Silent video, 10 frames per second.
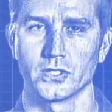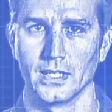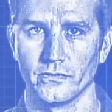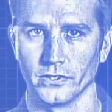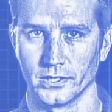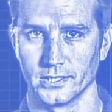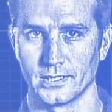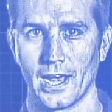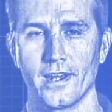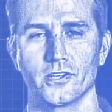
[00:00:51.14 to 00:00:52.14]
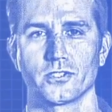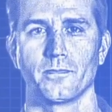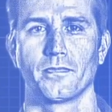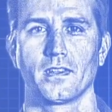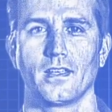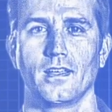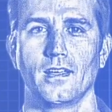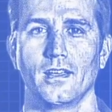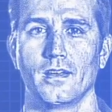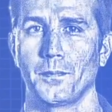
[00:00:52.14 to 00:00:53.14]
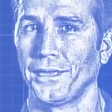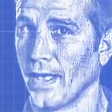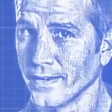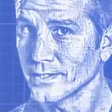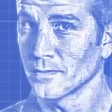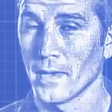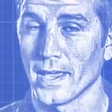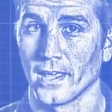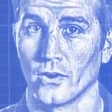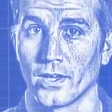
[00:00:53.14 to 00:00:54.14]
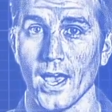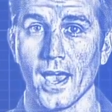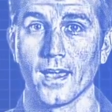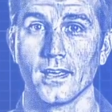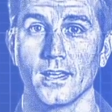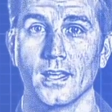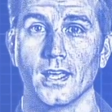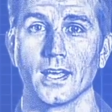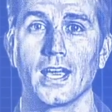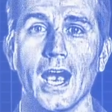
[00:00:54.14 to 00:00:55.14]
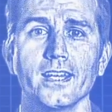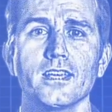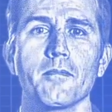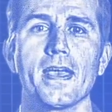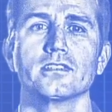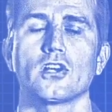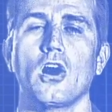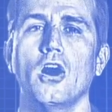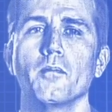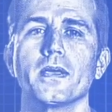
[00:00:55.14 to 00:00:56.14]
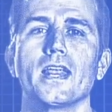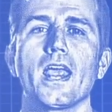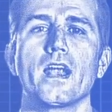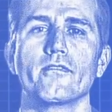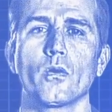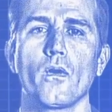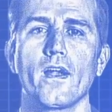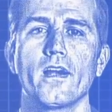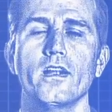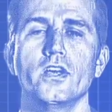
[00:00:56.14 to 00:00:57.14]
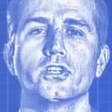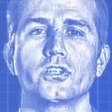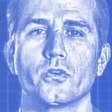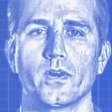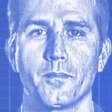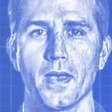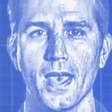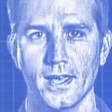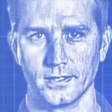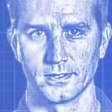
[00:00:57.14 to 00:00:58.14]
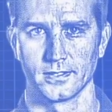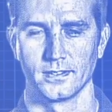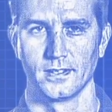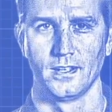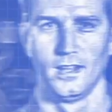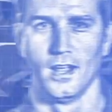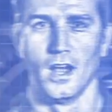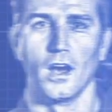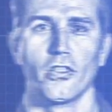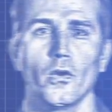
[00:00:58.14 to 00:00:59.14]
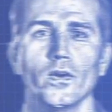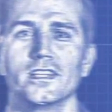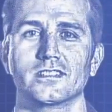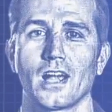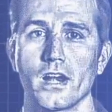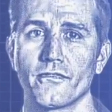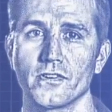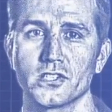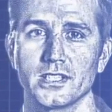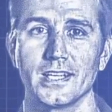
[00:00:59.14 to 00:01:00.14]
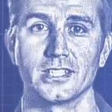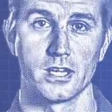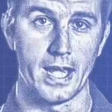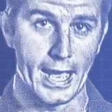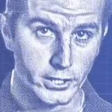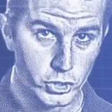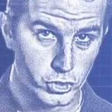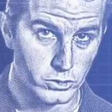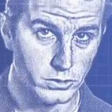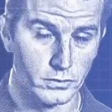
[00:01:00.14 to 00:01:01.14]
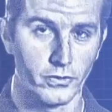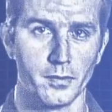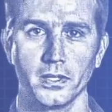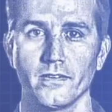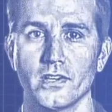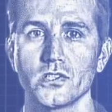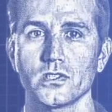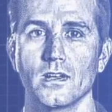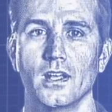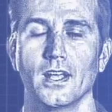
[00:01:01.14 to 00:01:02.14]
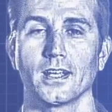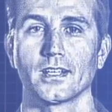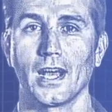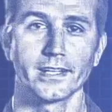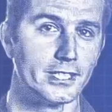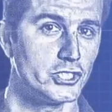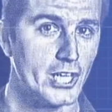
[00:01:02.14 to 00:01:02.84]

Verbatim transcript: sinful desires. But that doesn't make it okay. God commands all men everywhere to repent. Although a desire for sin is natural for unbelievers, God can